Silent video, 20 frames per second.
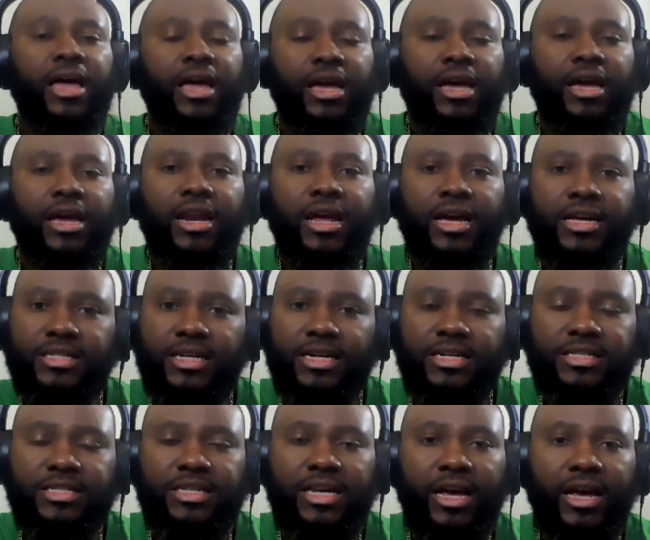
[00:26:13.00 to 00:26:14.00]
And as I
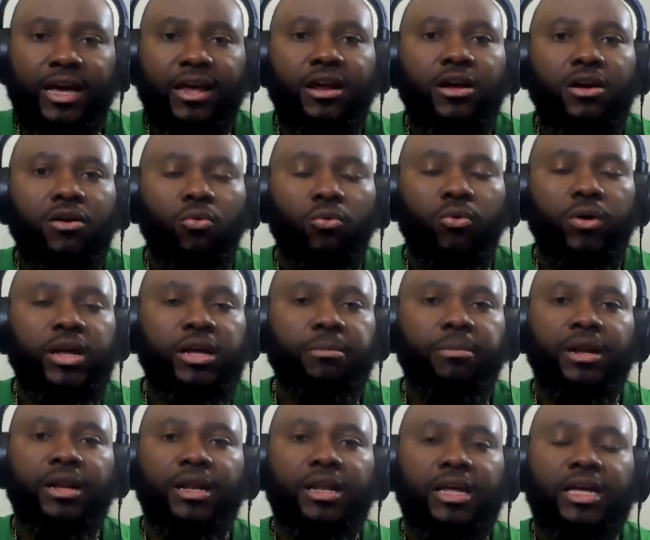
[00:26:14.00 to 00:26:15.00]
said, we
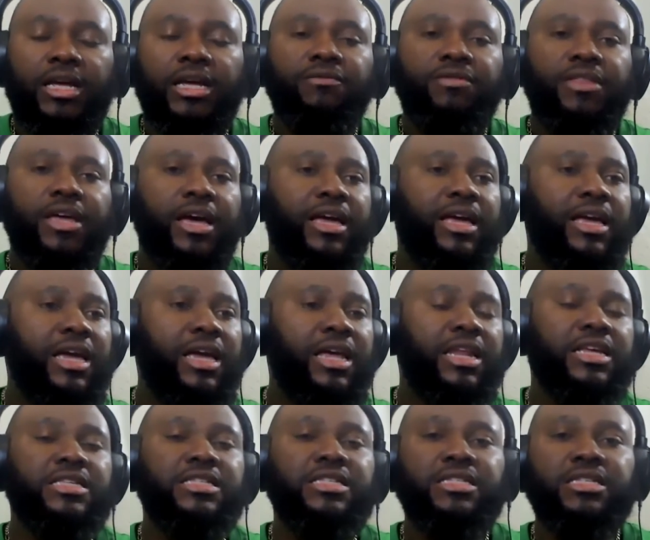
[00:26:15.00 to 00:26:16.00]
believe that
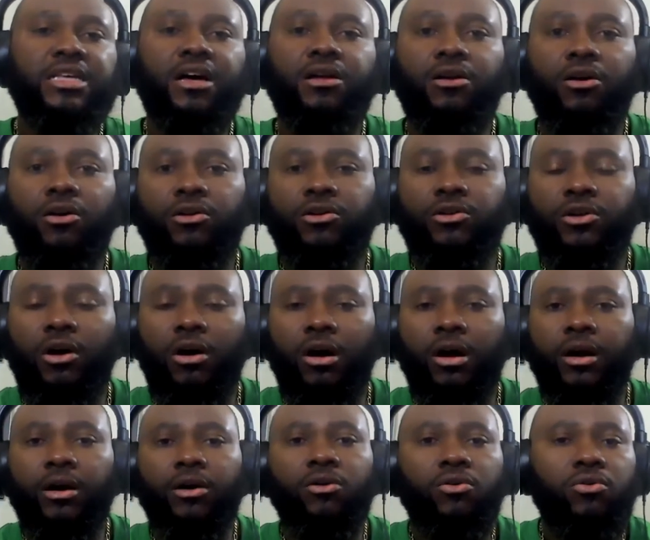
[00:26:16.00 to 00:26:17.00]
any son or
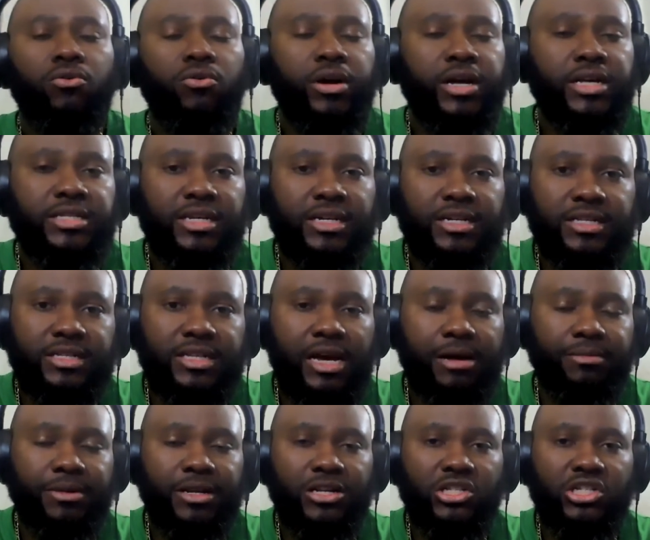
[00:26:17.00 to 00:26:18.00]
daughter who has
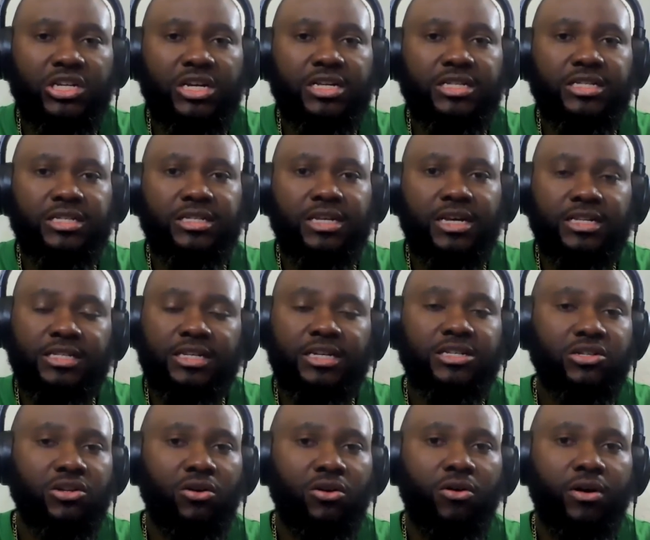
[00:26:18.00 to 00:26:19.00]
accepted Jesus as
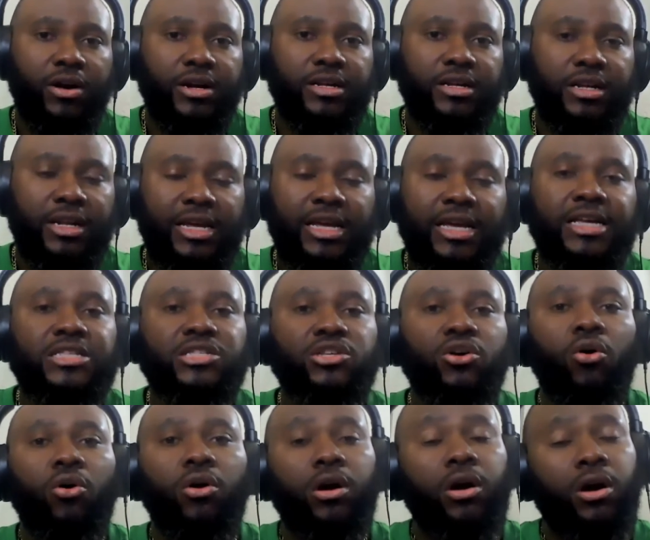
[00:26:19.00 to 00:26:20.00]
his Lord, his
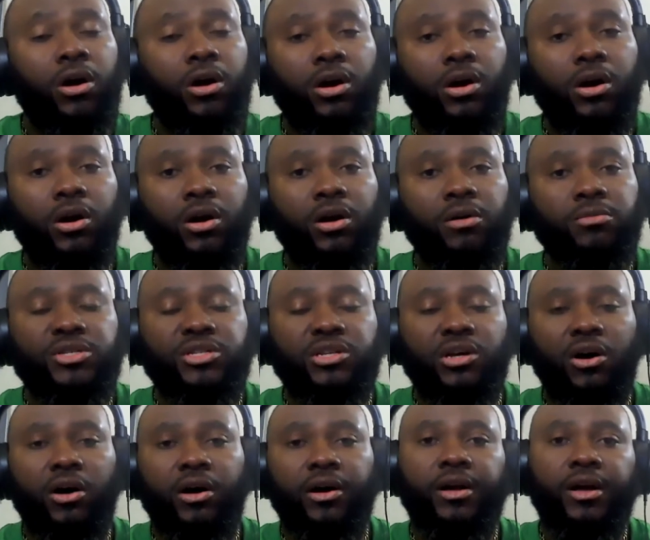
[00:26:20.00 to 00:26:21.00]
or her, I'm
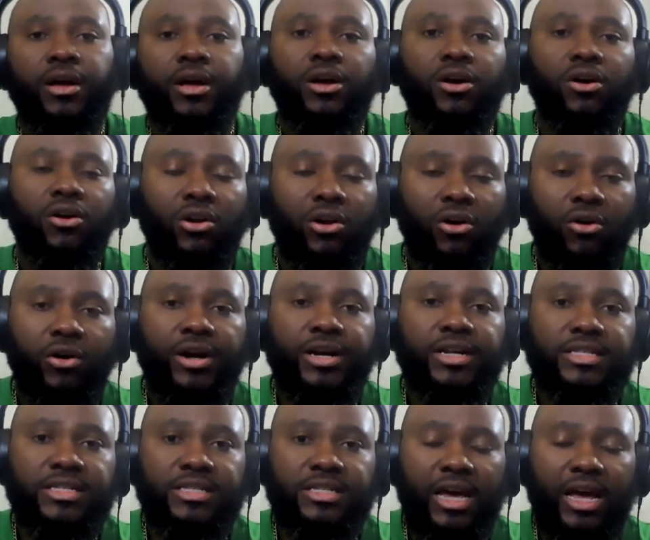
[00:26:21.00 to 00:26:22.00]
sorry, Lord
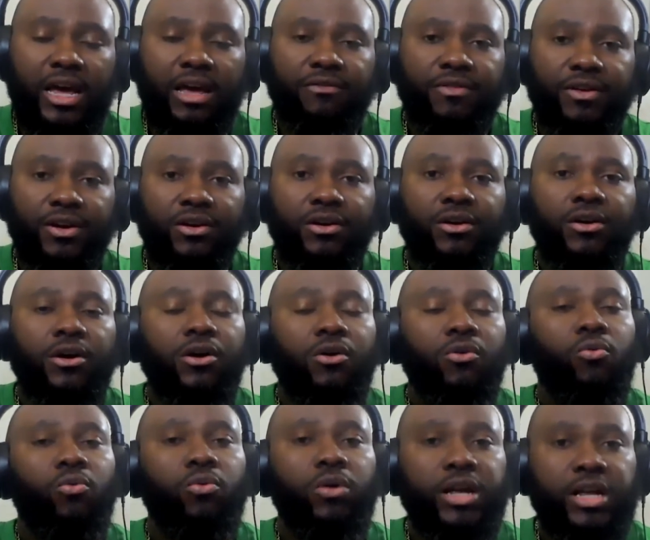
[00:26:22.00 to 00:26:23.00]
and Savior,
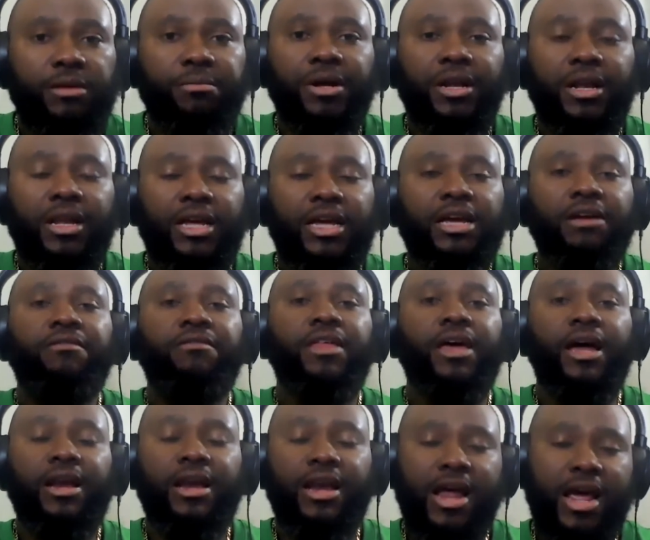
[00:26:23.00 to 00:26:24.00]
we believe
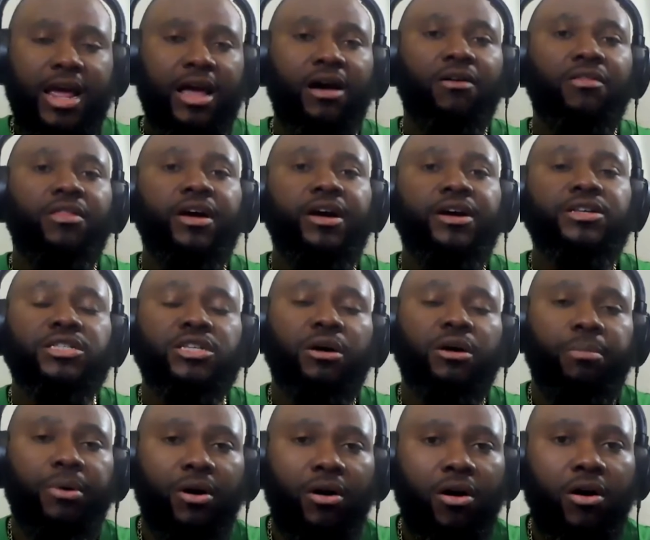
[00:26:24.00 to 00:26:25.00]
that now there's a
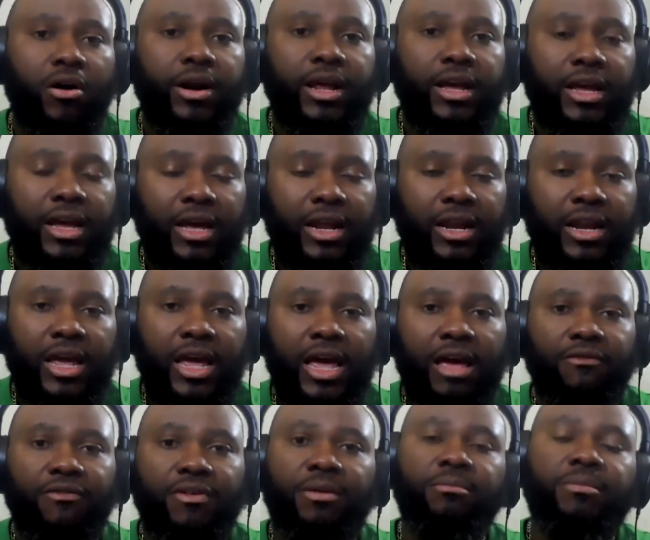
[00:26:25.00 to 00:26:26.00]
party in
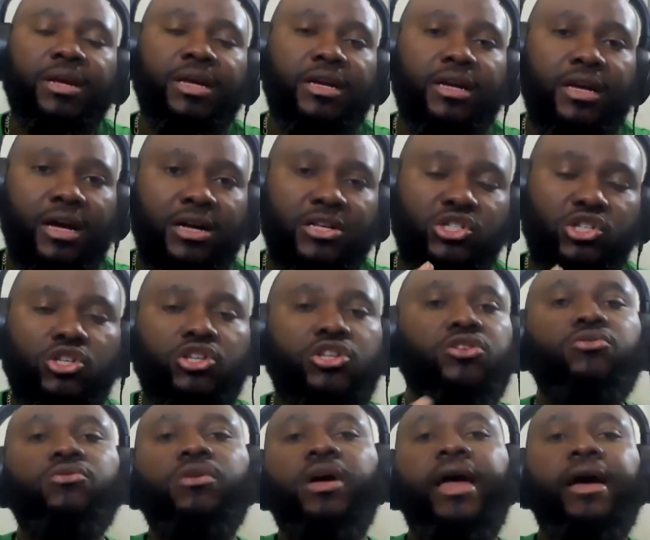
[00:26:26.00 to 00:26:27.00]
heaven because
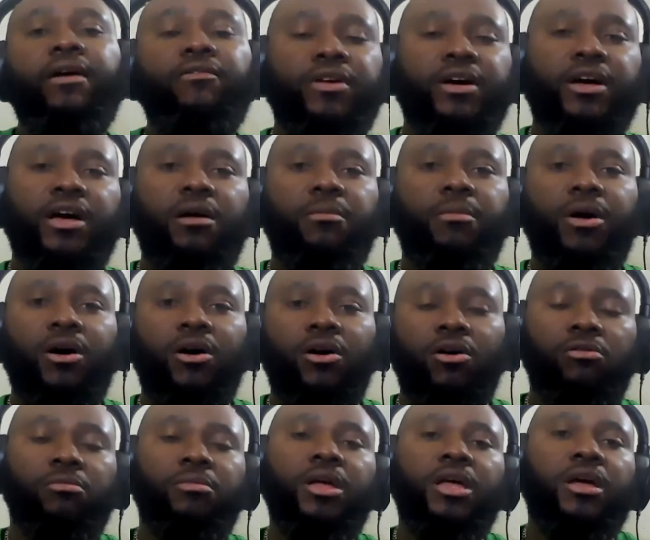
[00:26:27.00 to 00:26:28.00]
you have come
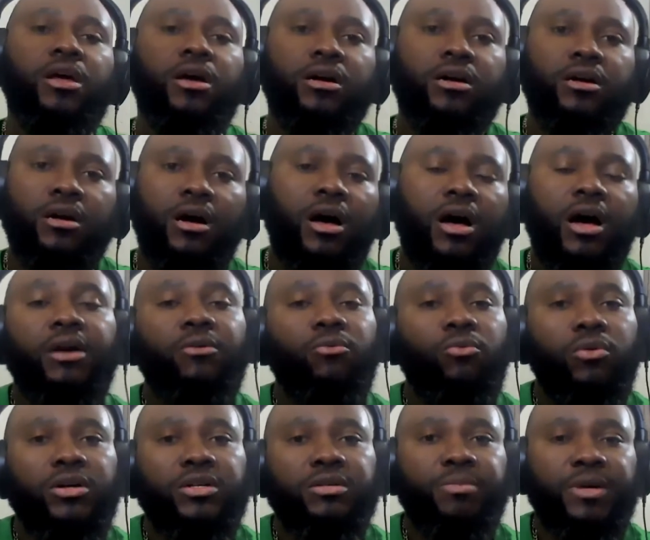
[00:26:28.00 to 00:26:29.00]
home.
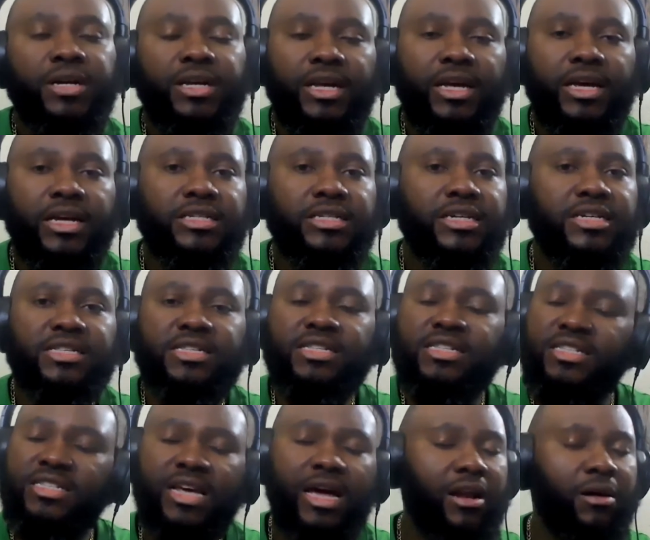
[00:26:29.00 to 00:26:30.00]
God will begin to
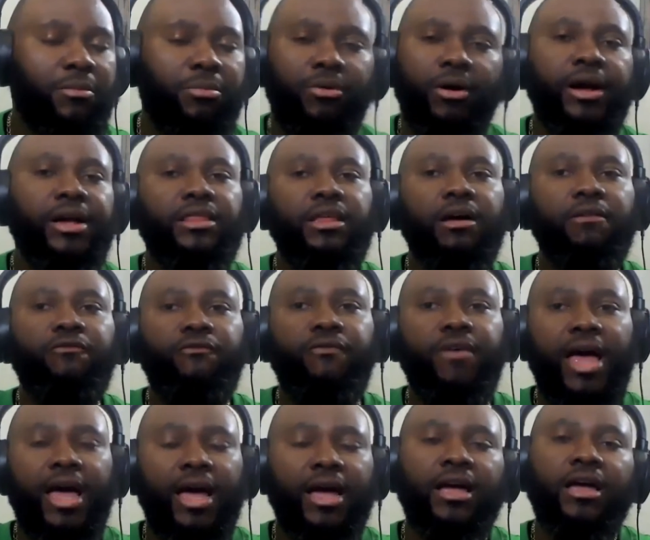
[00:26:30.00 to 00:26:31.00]
celebrate the
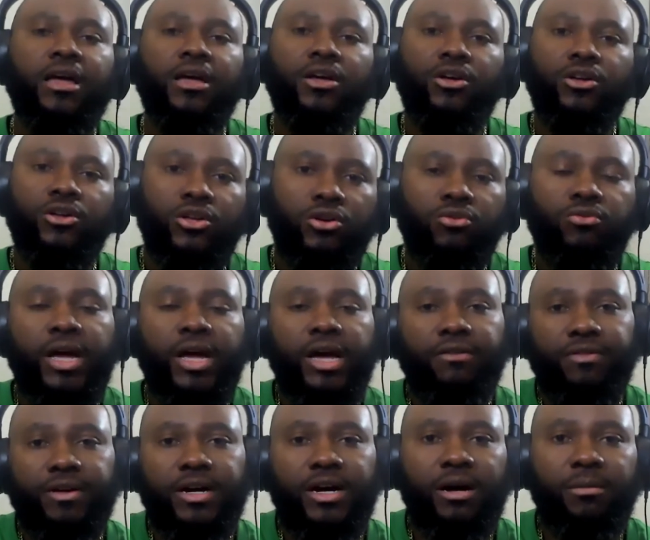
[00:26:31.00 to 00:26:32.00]
fact you
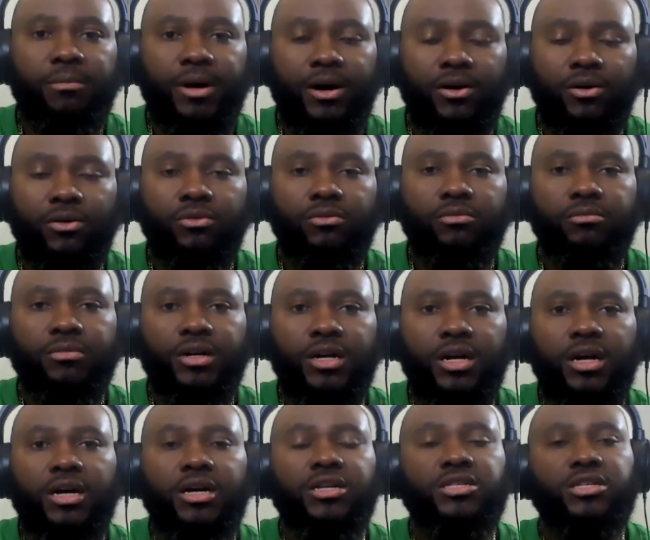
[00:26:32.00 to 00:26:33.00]
have come home.
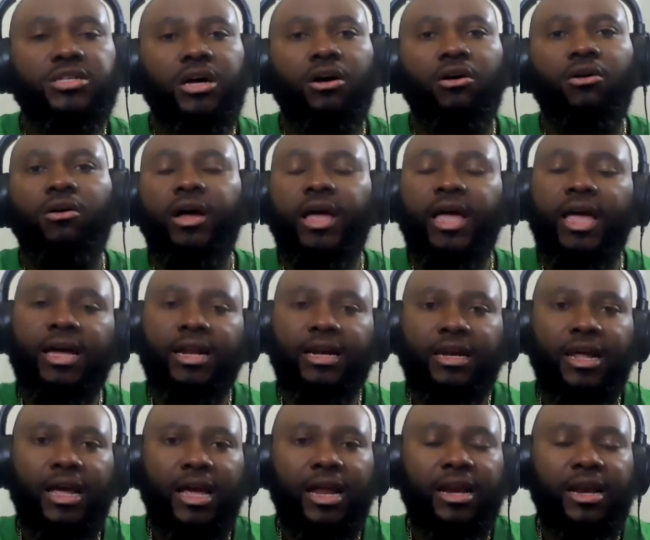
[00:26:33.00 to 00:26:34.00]
So
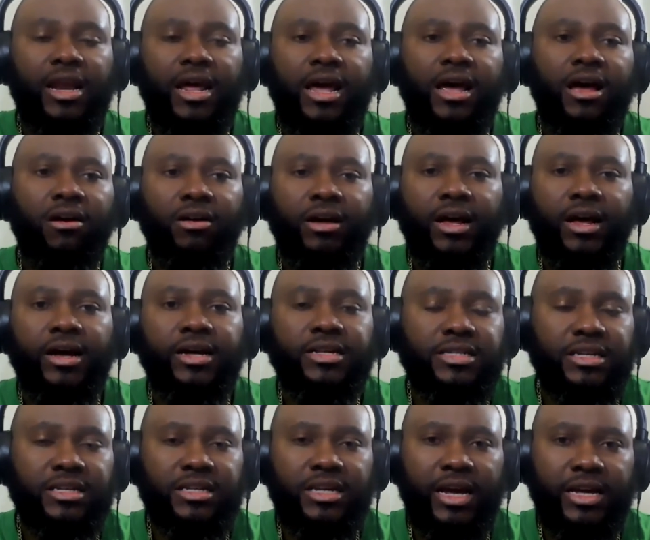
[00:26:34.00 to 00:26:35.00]
and and now,
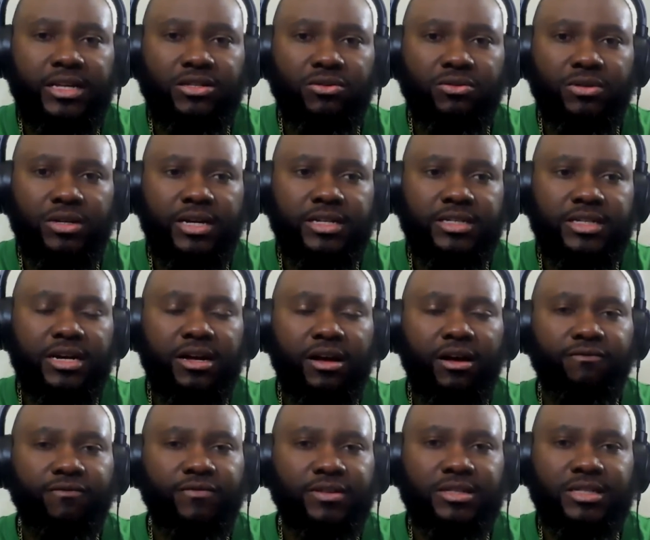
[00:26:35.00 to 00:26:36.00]
guys, as as I
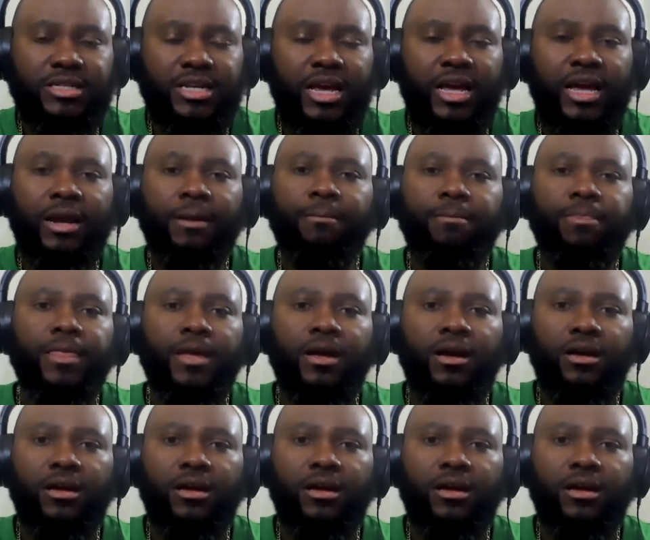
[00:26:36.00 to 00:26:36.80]
said,